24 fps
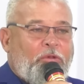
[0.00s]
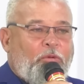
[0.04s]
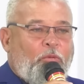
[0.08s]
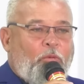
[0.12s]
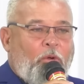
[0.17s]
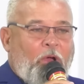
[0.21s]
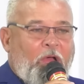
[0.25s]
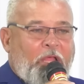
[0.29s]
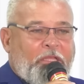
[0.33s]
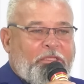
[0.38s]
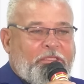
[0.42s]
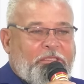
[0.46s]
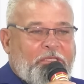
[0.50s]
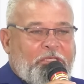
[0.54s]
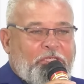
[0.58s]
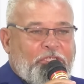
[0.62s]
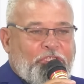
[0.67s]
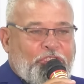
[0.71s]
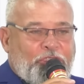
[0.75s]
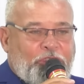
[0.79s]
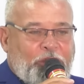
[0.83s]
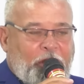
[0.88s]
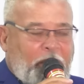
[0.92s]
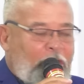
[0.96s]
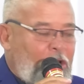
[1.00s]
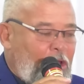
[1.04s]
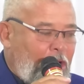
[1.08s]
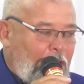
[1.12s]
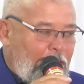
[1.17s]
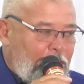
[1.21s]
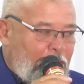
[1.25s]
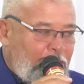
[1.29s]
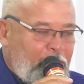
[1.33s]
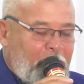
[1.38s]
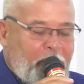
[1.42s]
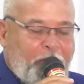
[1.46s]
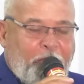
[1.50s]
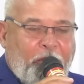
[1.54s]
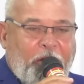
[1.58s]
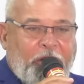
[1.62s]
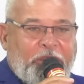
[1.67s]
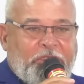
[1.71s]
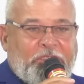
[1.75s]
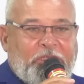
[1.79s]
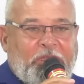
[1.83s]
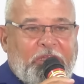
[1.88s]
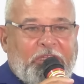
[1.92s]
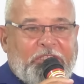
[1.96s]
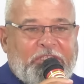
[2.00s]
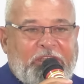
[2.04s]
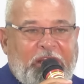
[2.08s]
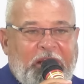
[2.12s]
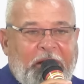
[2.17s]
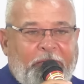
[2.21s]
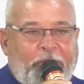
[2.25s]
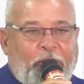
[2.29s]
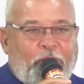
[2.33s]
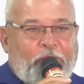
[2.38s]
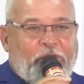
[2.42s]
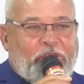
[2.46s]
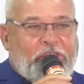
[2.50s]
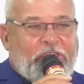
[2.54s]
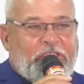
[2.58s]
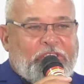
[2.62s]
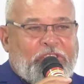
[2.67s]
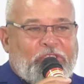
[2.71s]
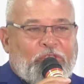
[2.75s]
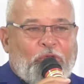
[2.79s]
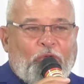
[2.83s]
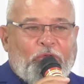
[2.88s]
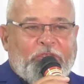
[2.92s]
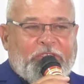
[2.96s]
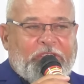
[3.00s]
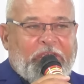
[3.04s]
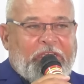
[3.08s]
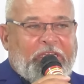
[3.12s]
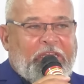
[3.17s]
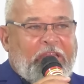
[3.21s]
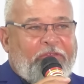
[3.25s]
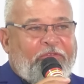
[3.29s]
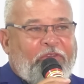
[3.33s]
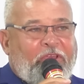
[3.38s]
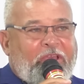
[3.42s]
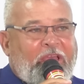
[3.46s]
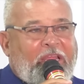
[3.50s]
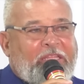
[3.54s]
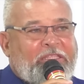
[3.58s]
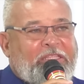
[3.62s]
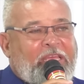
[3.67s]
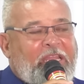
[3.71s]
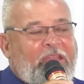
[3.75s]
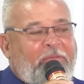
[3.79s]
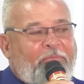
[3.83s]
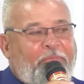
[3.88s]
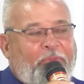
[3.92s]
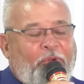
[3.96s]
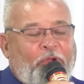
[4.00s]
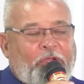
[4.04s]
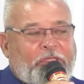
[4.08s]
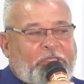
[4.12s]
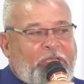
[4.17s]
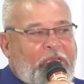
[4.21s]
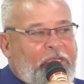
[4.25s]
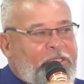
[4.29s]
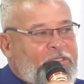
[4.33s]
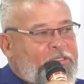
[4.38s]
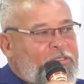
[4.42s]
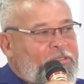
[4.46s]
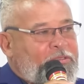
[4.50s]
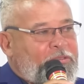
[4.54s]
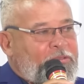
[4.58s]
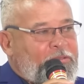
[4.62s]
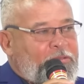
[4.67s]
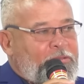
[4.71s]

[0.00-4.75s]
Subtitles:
what Laura will bring to the table, which is so significant and important.